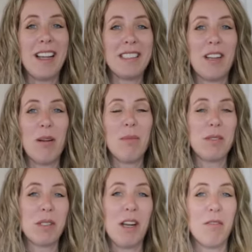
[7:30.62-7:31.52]
guys. I hope
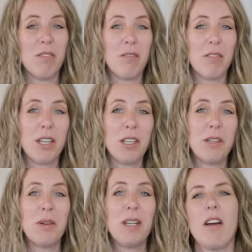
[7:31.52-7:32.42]
this was helpful for
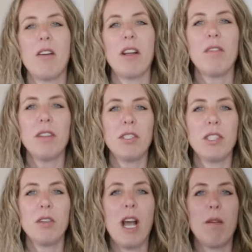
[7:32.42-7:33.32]
you. Now, if you
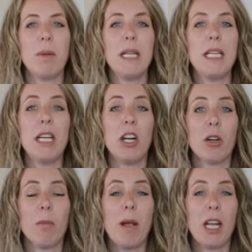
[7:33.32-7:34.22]
do have pee on
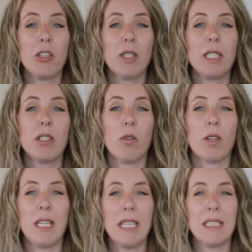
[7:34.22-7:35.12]
your mattress
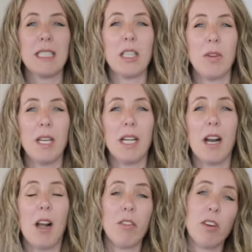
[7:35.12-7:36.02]
or things that you need to
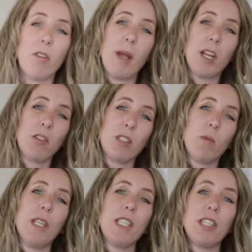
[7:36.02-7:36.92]
get off of your mattress,
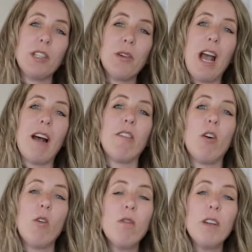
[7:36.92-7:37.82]
we do have a
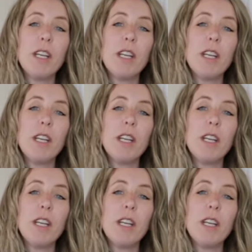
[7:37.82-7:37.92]
whole